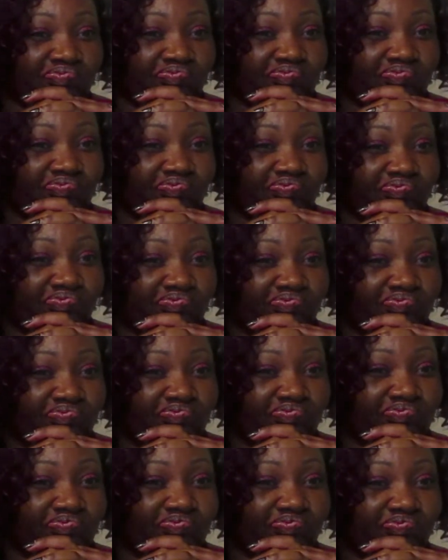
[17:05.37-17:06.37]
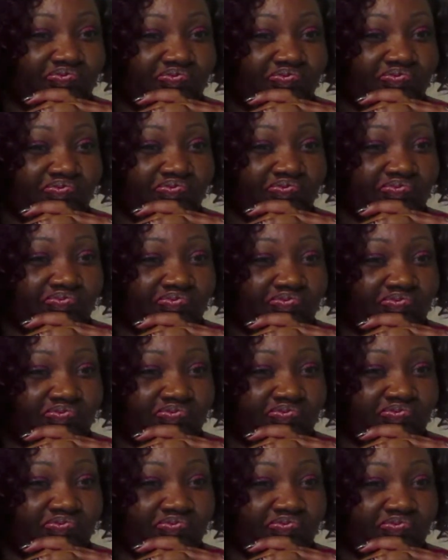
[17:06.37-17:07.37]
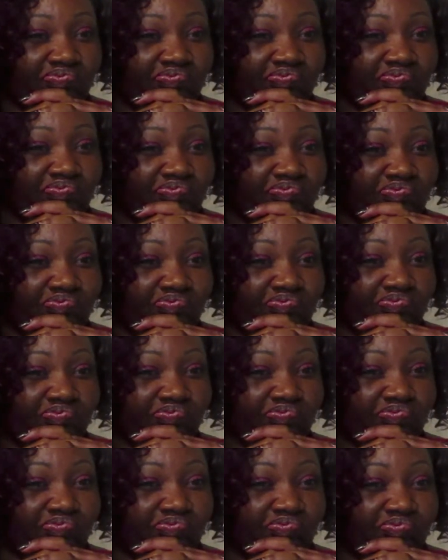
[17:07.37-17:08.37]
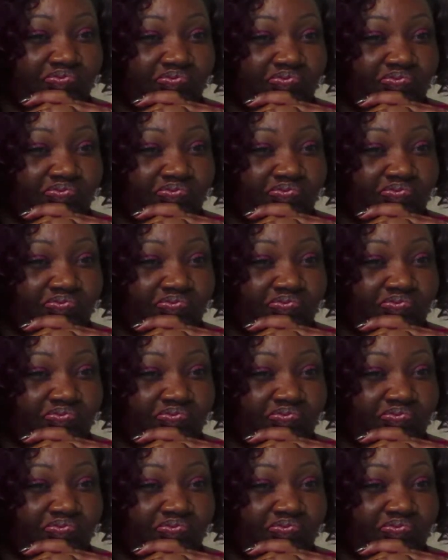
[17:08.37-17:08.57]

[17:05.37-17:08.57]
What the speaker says: (not speaking)